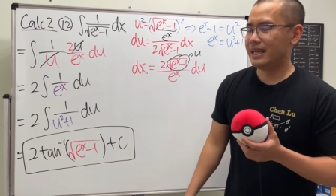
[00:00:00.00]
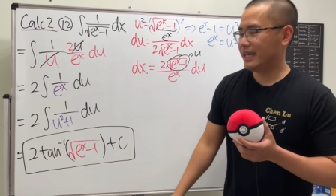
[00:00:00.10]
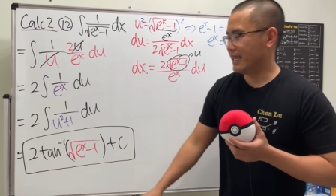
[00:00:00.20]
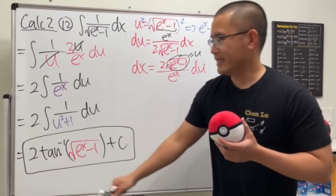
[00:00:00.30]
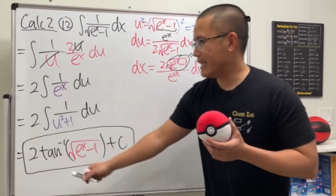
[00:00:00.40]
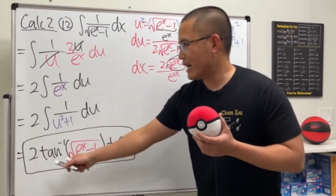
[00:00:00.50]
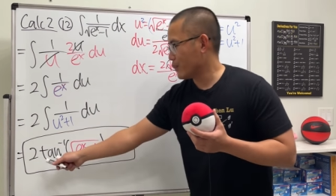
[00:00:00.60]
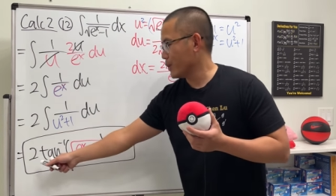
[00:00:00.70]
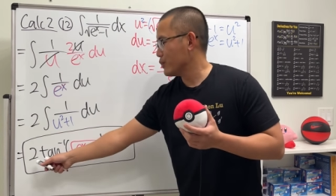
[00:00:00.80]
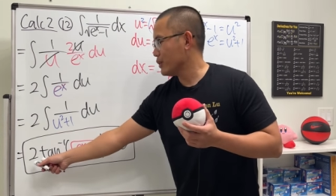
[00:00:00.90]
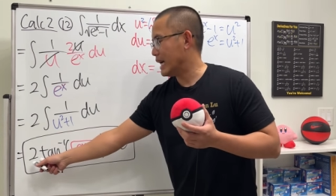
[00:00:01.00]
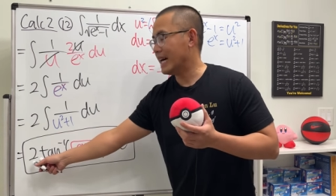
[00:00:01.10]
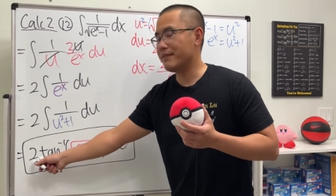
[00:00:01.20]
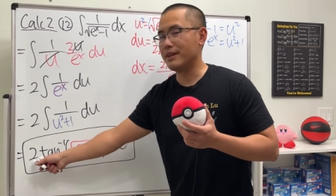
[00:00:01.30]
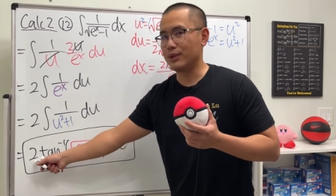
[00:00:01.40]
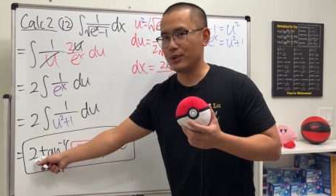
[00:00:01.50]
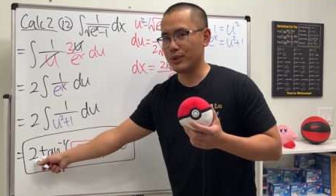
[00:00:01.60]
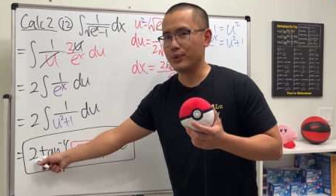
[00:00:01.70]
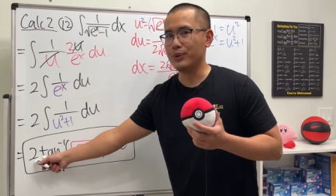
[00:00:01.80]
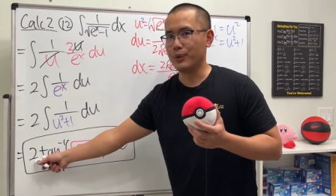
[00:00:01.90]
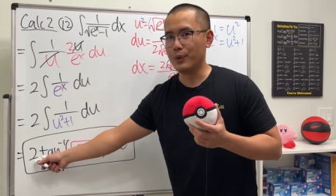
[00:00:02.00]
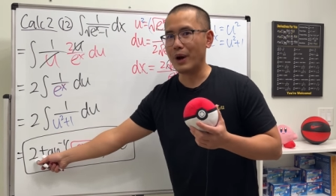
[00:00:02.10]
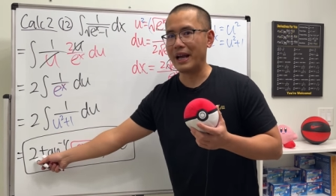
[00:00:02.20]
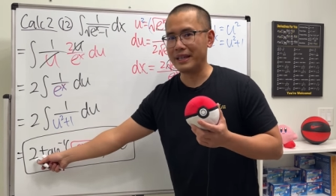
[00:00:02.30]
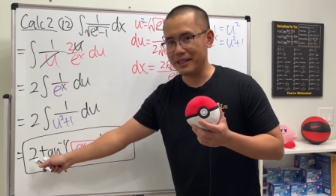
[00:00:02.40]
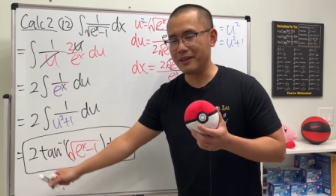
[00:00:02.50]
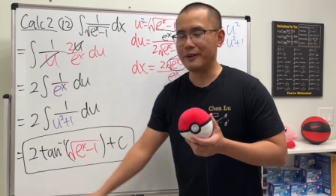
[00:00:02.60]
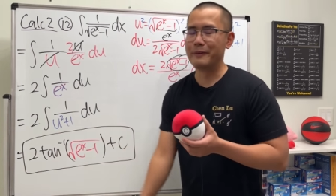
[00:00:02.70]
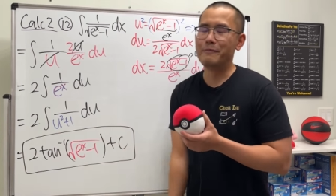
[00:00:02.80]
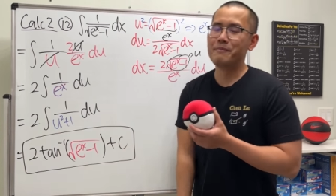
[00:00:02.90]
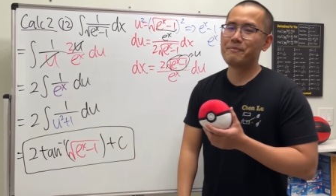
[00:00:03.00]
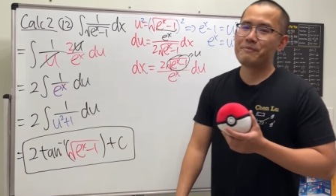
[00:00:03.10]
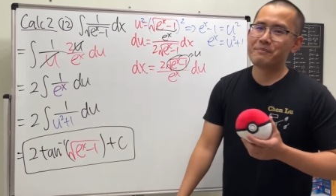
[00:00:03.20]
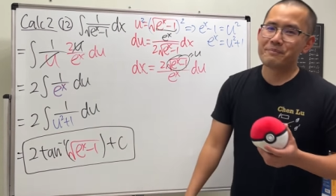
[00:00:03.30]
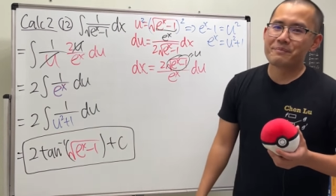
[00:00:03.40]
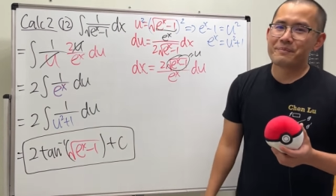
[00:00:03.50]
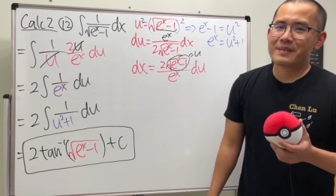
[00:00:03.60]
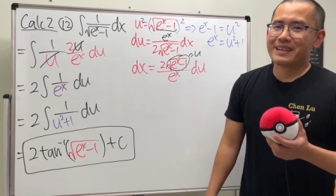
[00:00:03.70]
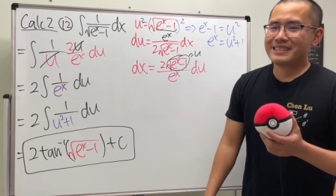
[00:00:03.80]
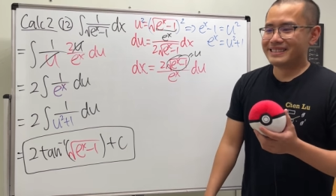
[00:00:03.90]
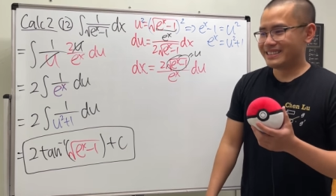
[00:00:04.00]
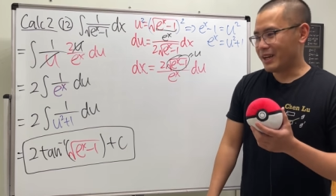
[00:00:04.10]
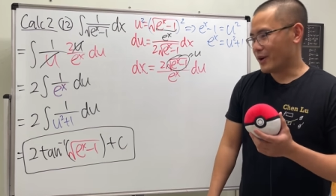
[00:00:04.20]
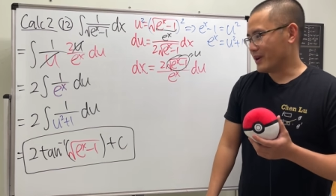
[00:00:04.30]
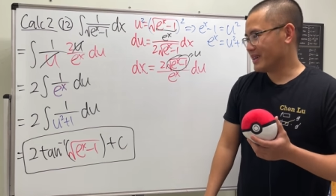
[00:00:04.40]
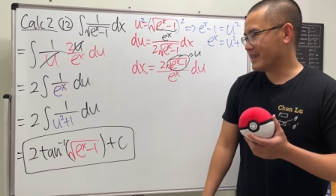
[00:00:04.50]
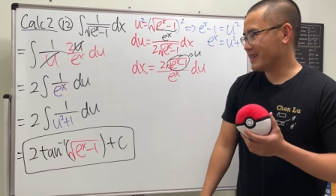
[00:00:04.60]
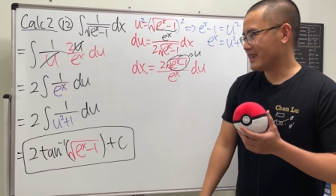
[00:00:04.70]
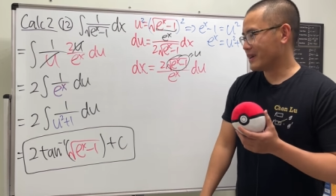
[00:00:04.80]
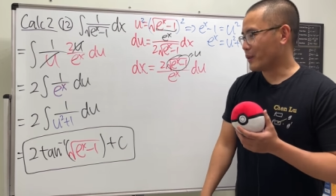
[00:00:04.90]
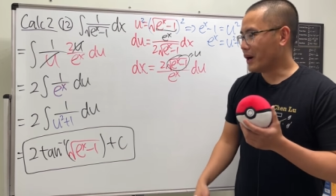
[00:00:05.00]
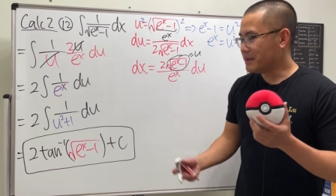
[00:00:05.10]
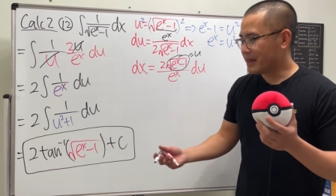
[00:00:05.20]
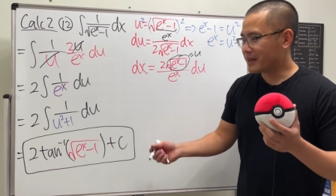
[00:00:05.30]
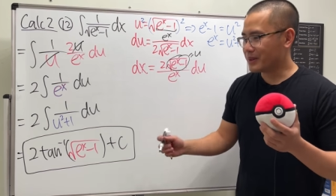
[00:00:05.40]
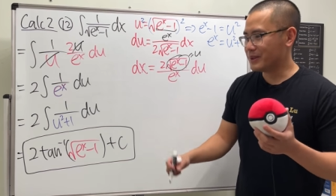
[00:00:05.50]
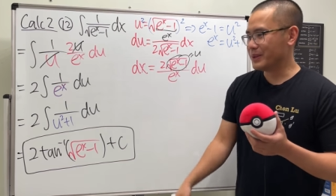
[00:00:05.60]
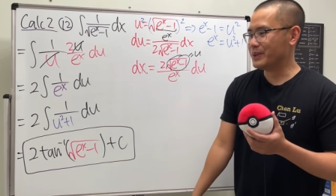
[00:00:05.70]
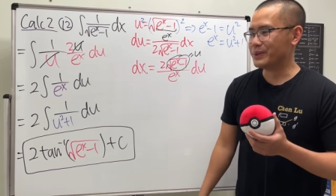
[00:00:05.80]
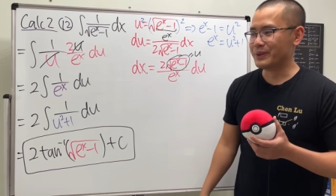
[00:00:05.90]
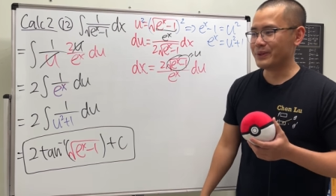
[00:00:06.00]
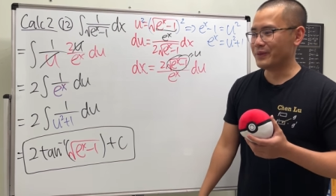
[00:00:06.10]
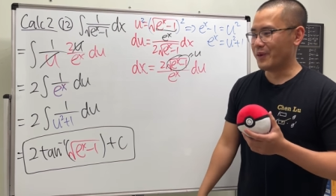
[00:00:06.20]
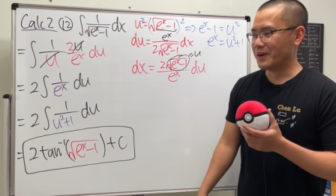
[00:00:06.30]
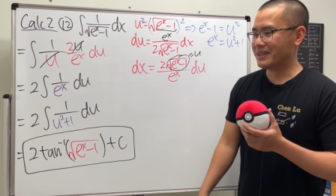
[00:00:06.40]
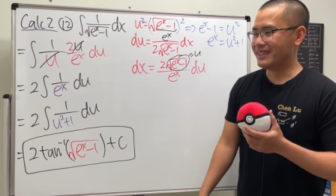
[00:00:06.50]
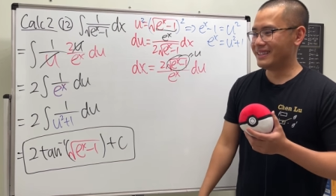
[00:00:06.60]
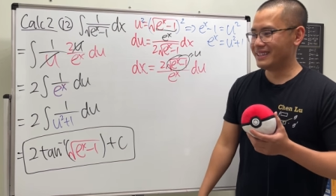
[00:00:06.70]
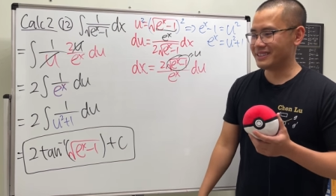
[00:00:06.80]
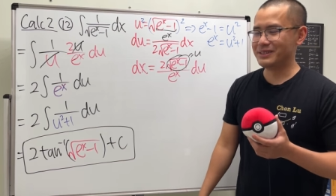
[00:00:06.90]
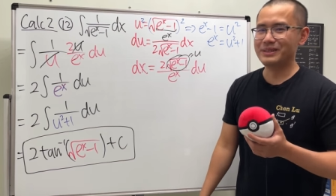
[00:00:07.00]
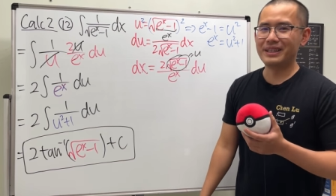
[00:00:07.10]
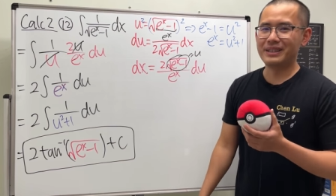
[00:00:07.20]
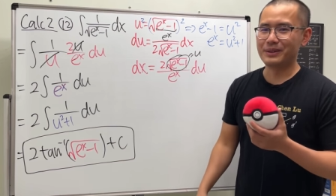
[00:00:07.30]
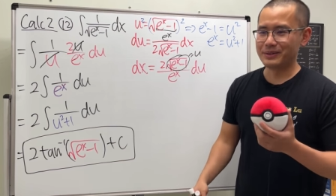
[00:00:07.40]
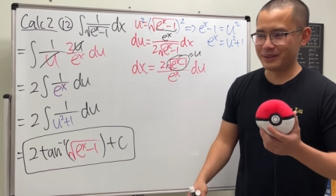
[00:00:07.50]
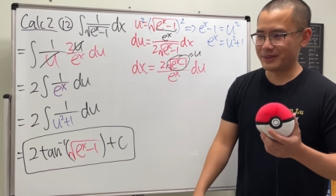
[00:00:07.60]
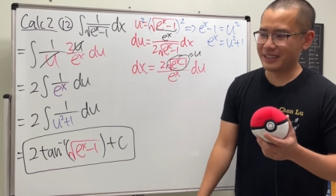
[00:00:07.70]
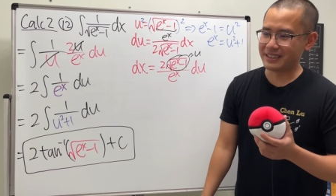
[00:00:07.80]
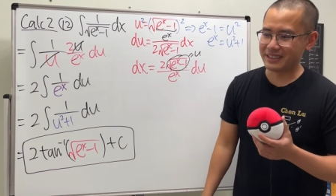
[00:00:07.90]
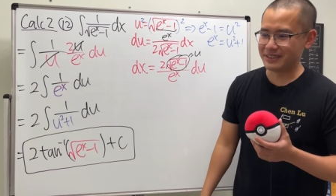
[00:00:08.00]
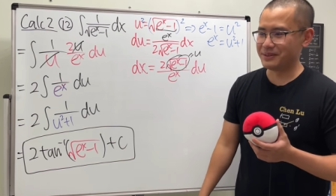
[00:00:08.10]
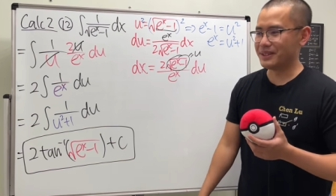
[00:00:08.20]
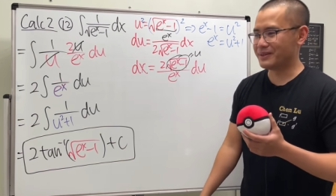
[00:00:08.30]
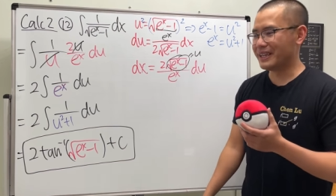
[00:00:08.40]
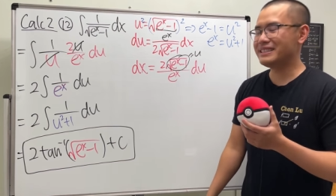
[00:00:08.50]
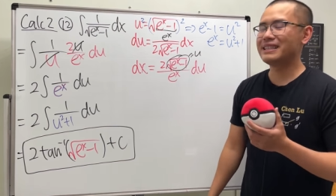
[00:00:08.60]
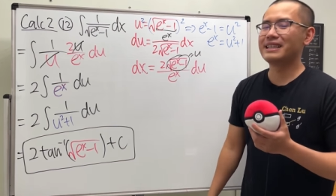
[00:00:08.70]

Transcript: And yeah, we do have a 2 right here. So what am I going to do for this student and also the other student, right?